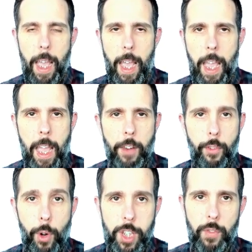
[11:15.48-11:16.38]
and
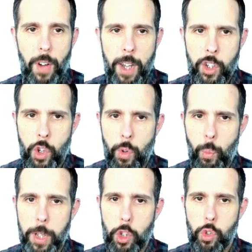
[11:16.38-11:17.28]
for each function
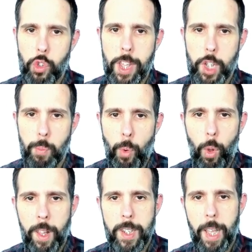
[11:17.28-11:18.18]
we choose the
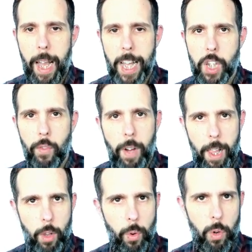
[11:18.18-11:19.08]
smallest hash
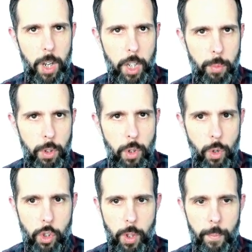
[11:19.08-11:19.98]
value it's
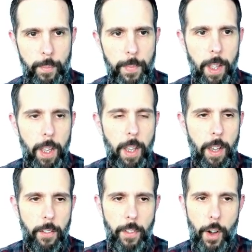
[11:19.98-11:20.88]
produced.
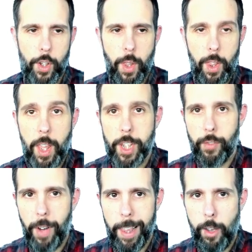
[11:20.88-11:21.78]
First, this
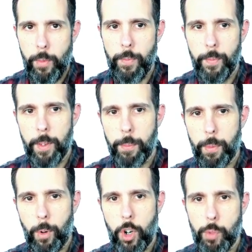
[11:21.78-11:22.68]
value
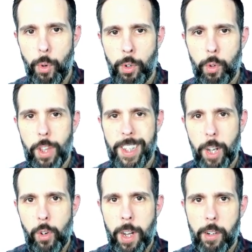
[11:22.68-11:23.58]
corresponding to the
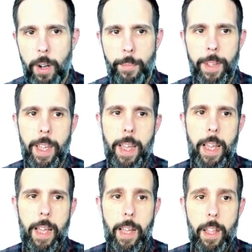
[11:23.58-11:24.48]
second n-gram,
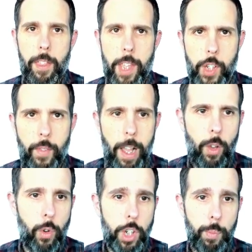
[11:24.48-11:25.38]
this value
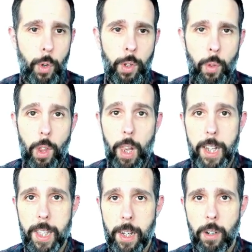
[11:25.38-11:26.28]
corresponding to the
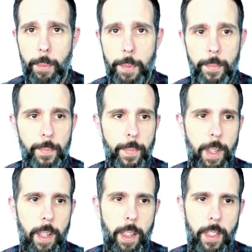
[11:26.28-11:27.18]
last n-gram,
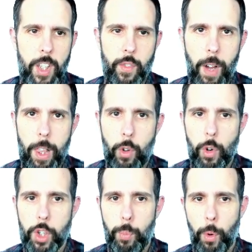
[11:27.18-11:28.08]
this value
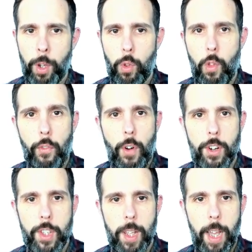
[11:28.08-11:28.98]
corresponding to the
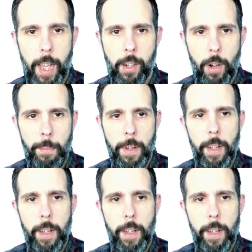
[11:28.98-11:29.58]
first n-gram,